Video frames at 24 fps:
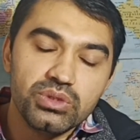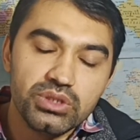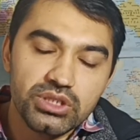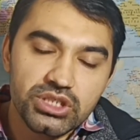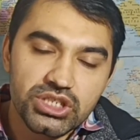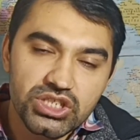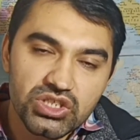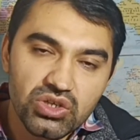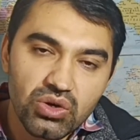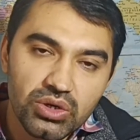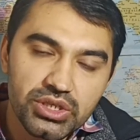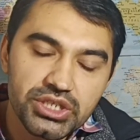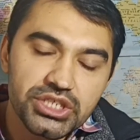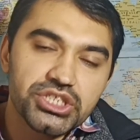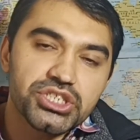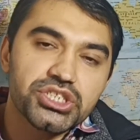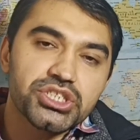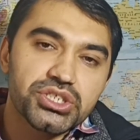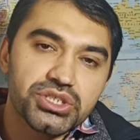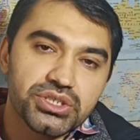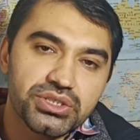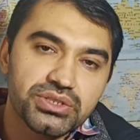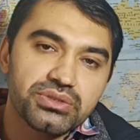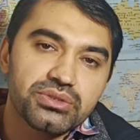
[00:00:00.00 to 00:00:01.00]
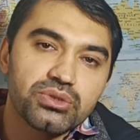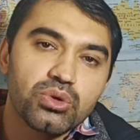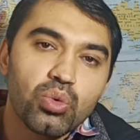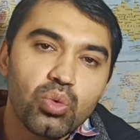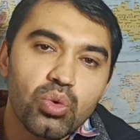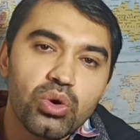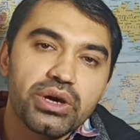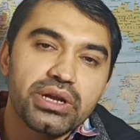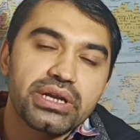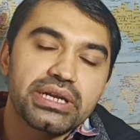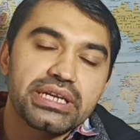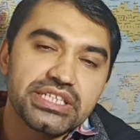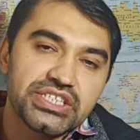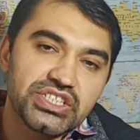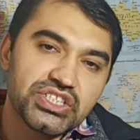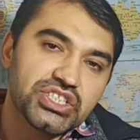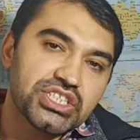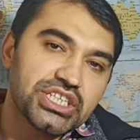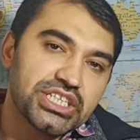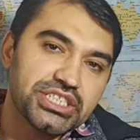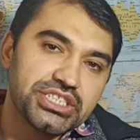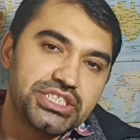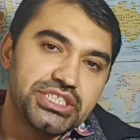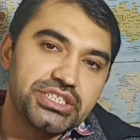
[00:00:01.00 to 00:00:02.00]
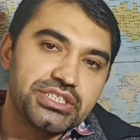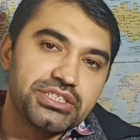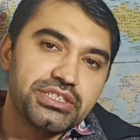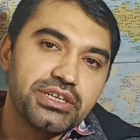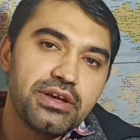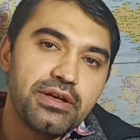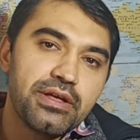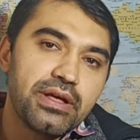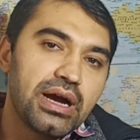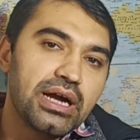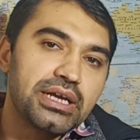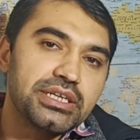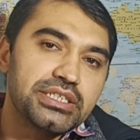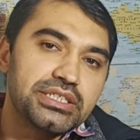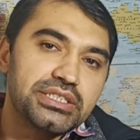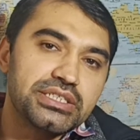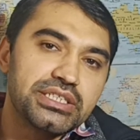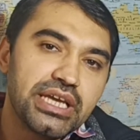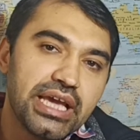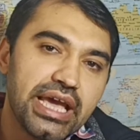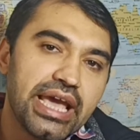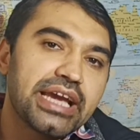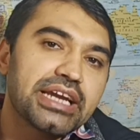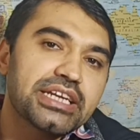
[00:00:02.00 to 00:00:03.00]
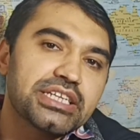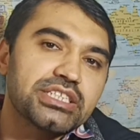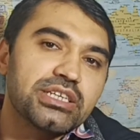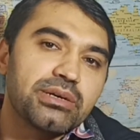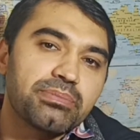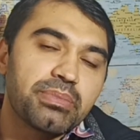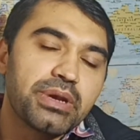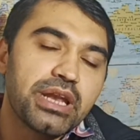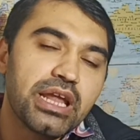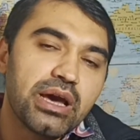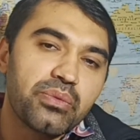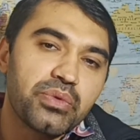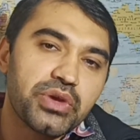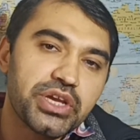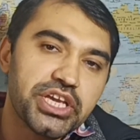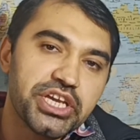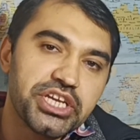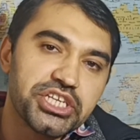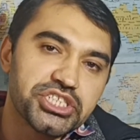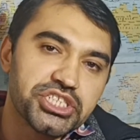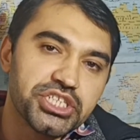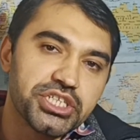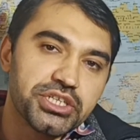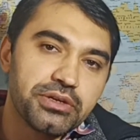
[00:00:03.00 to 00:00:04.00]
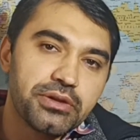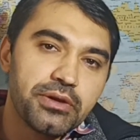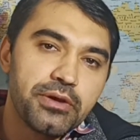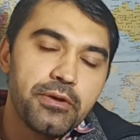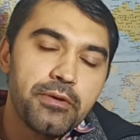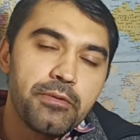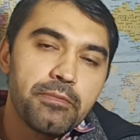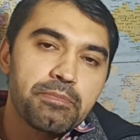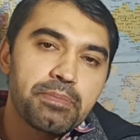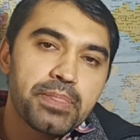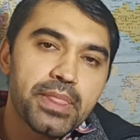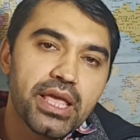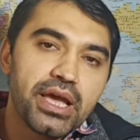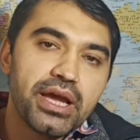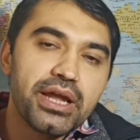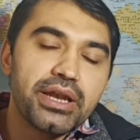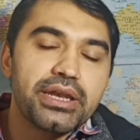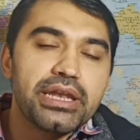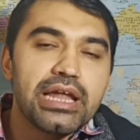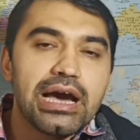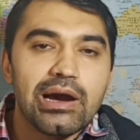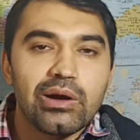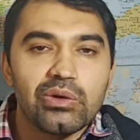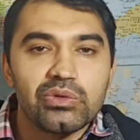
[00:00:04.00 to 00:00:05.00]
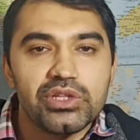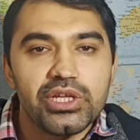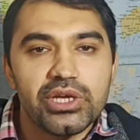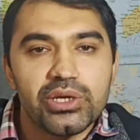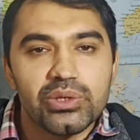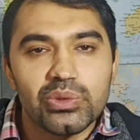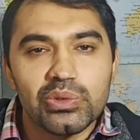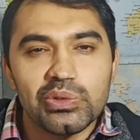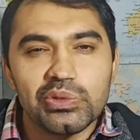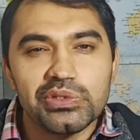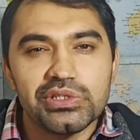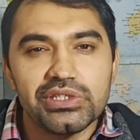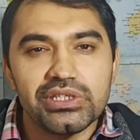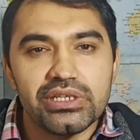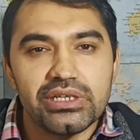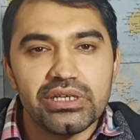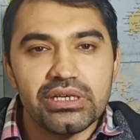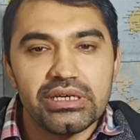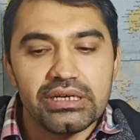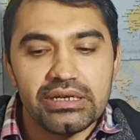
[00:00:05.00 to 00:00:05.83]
the Scottish were restricted under the Act of Navigation, and now they could